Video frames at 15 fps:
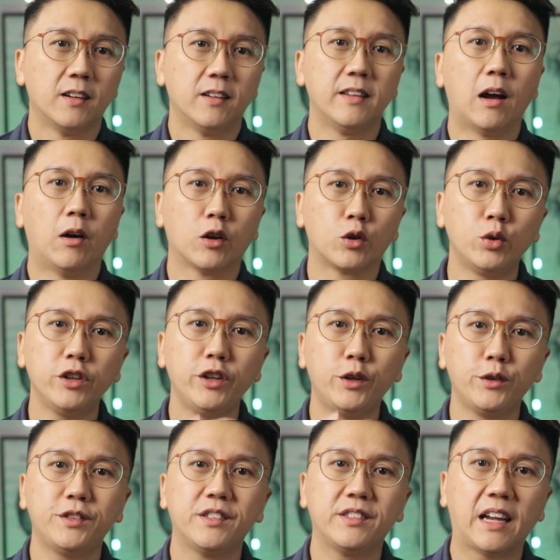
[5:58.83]
Now, good
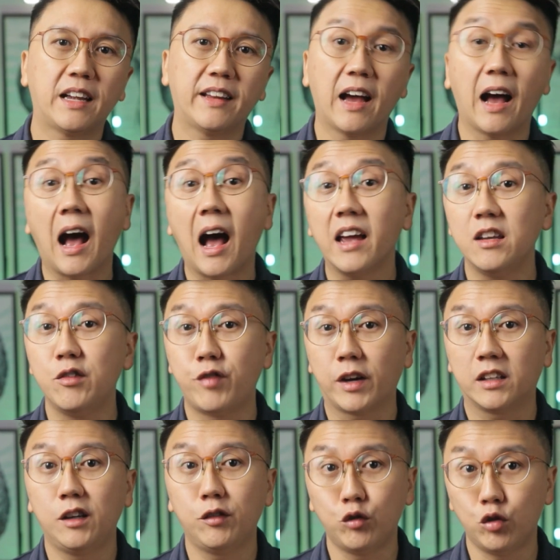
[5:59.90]
news is that there are
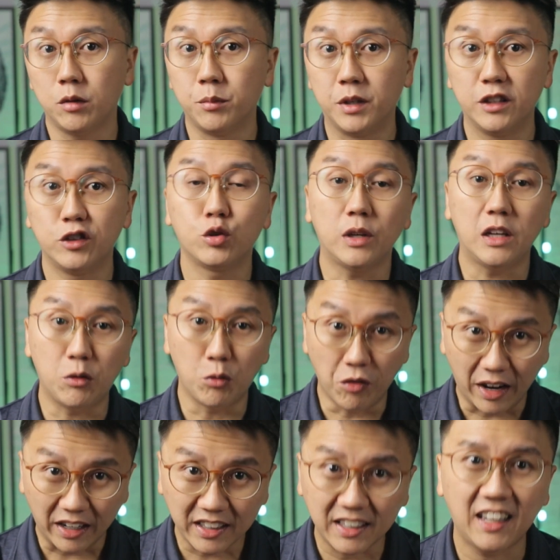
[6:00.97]
effective treatments to
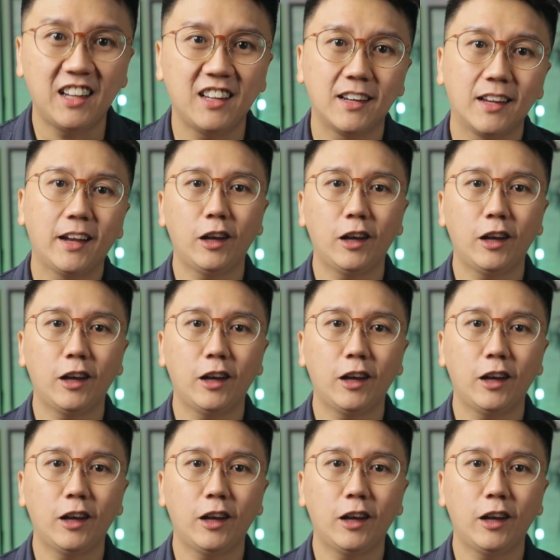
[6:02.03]
eradicate